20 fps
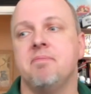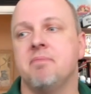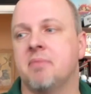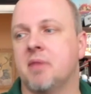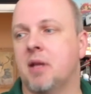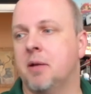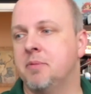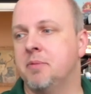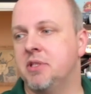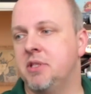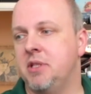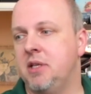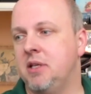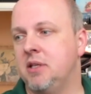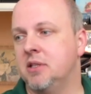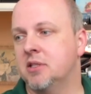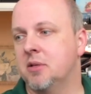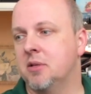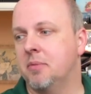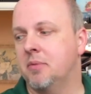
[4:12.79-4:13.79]
I'm
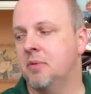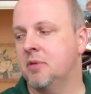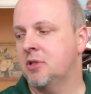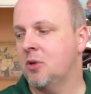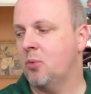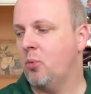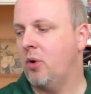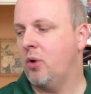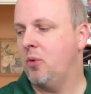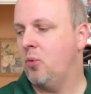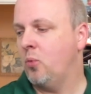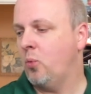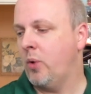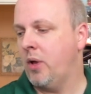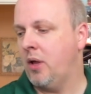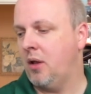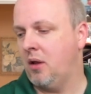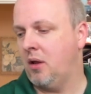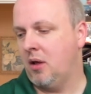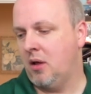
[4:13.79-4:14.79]
seeing some, someone
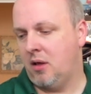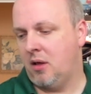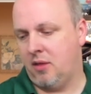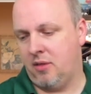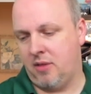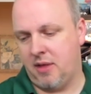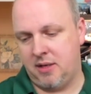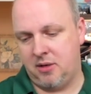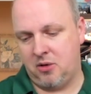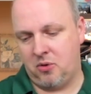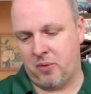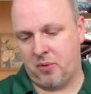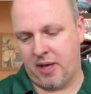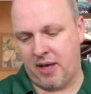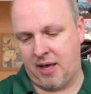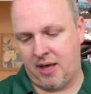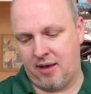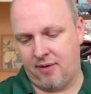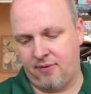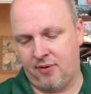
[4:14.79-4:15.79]
when they don't
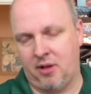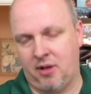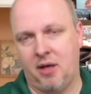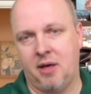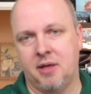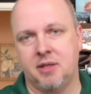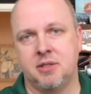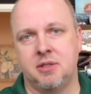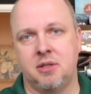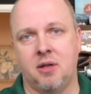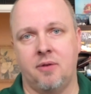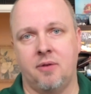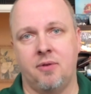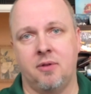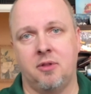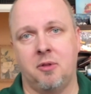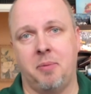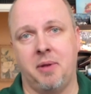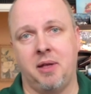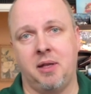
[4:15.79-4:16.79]
have a lot of stuff
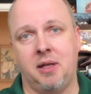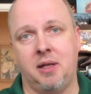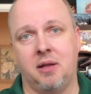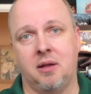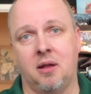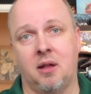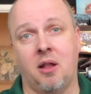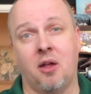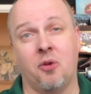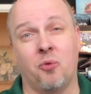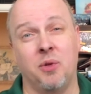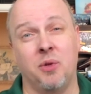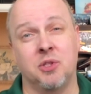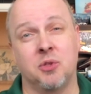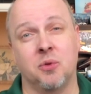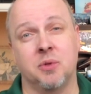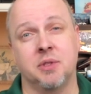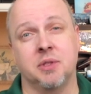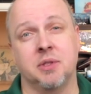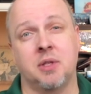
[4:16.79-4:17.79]
at the beginning, a lot of
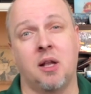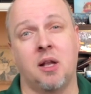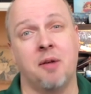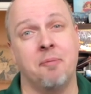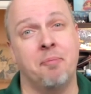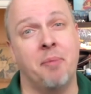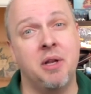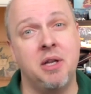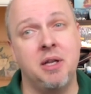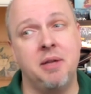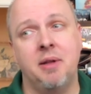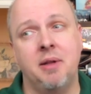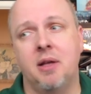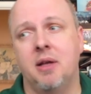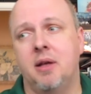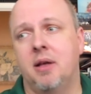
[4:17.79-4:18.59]
resources, a lot of money,